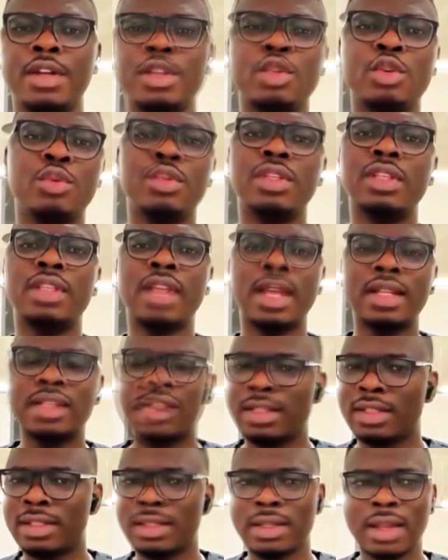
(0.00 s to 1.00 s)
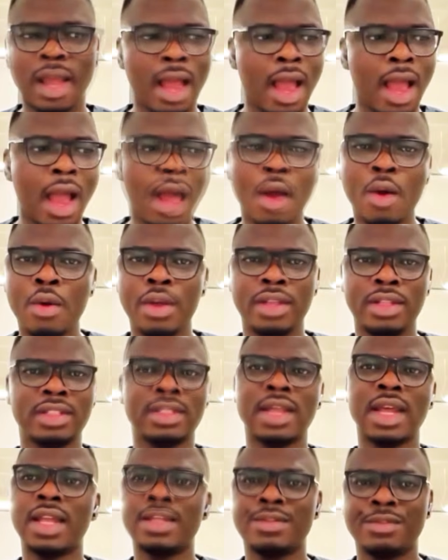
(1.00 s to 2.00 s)
So that is how it
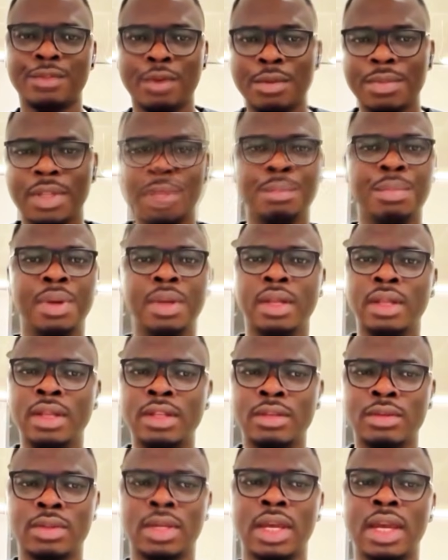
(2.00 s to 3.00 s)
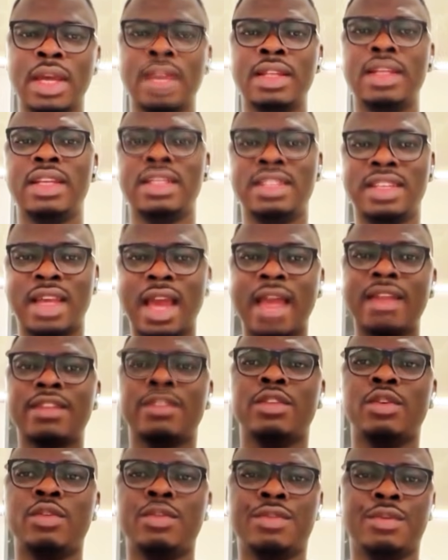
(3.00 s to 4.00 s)
starts from the beginning to the end. It
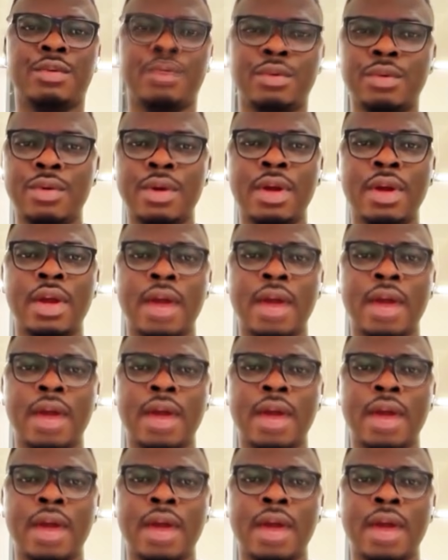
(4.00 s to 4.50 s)
guides you through.